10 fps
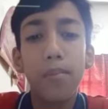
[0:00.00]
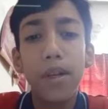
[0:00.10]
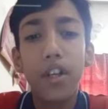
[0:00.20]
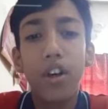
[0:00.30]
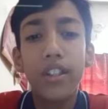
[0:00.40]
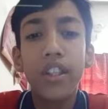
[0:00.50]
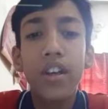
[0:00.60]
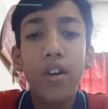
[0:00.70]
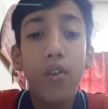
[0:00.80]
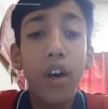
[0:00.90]
Because
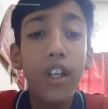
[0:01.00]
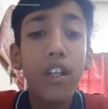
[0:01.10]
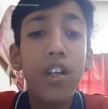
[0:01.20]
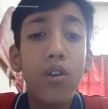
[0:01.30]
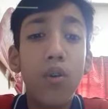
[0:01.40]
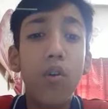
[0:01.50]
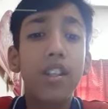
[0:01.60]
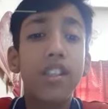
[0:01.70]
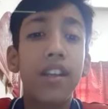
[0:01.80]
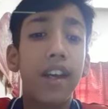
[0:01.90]
one who
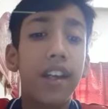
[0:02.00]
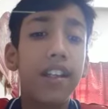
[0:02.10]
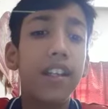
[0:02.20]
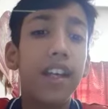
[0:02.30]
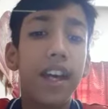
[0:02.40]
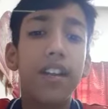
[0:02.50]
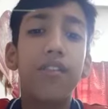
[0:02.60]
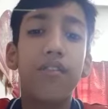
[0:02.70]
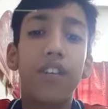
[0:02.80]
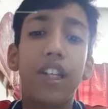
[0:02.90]
is healthy
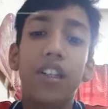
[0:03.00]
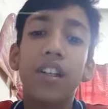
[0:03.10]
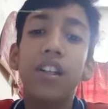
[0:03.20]
and fit